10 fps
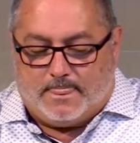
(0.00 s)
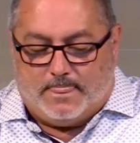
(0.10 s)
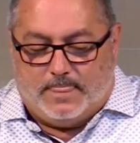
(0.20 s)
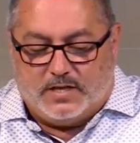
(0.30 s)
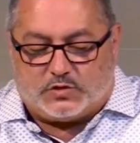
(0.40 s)

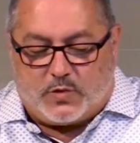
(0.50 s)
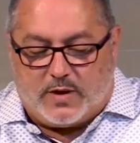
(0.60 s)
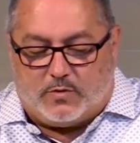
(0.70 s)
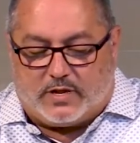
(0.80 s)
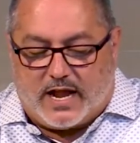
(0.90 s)
This way
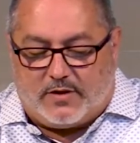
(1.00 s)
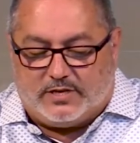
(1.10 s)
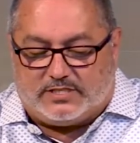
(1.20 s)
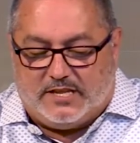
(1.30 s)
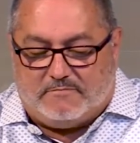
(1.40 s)
will
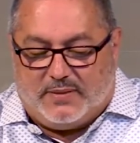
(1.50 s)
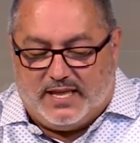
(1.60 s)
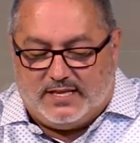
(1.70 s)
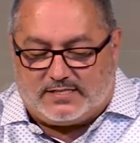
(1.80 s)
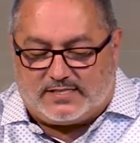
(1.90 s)
guarantee
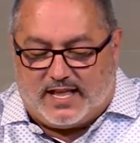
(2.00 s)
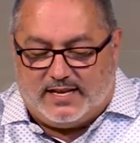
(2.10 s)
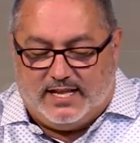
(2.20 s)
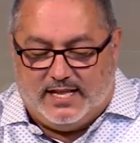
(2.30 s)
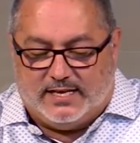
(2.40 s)
peace
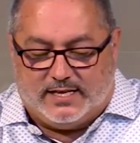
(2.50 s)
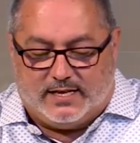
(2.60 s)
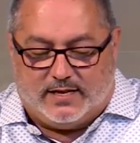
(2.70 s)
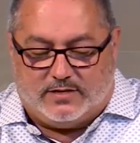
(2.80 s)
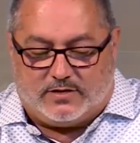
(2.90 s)
and healing
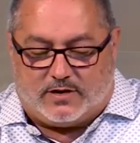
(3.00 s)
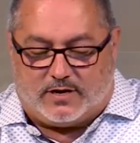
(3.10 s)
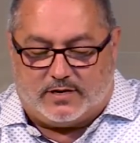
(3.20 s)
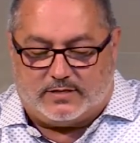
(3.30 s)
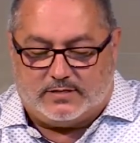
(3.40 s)
in your
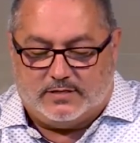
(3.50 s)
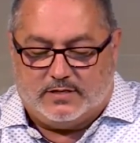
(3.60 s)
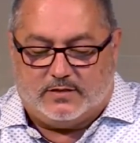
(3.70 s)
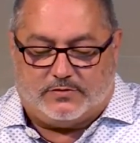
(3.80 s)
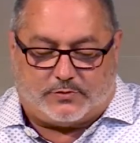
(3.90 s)
heart.
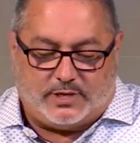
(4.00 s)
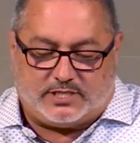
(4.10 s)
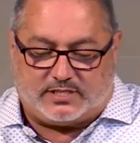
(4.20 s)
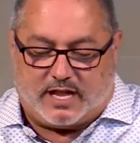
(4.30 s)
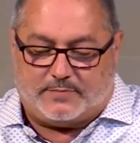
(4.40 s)
Three
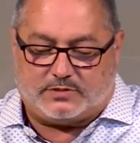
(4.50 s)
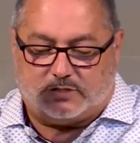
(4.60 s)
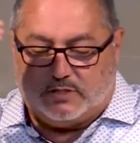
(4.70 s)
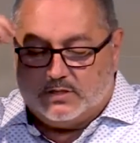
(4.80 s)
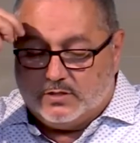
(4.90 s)
steps
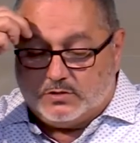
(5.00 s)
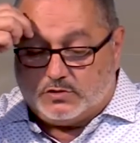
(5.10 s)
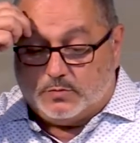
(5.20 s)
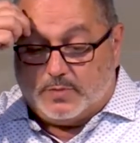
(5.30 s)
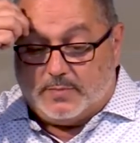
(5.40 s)

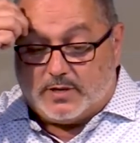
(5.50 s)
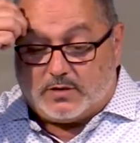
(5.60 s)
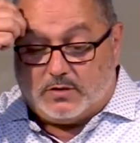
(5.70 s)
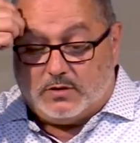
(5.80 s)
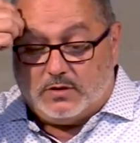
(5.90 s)
to
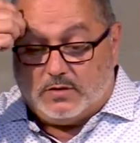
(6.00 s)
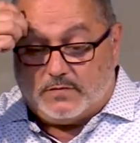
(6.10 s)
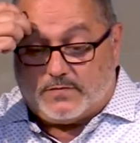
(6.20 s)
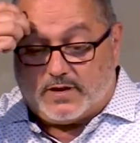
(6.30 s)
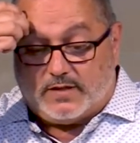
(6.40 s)
biblical
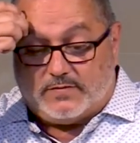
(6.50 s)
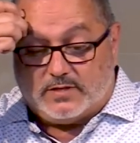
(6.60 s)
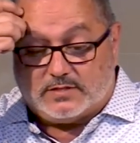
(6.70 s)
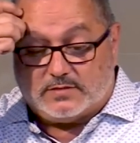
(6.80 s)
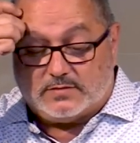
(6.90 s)

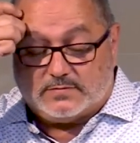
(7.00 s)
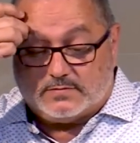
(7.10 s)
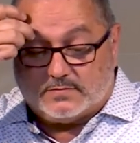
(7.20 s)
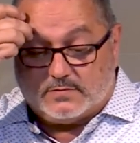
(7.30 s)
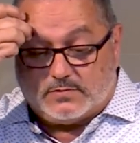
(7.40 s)
forgiveness.
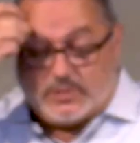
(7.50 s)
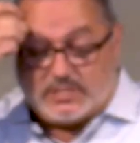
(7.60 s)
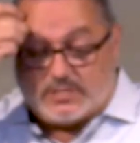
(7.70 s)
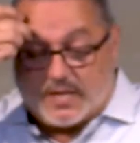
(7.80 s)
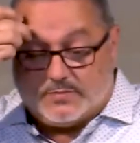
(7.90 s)
Three
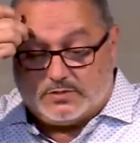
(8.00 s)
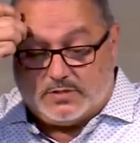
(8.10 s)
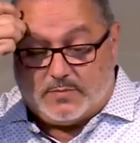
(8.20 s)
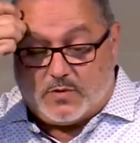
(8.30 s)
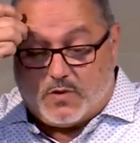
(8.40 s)
steps.
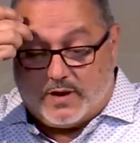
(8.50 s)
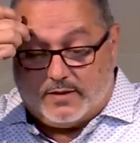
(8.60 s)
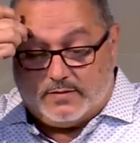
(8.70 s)
Number one,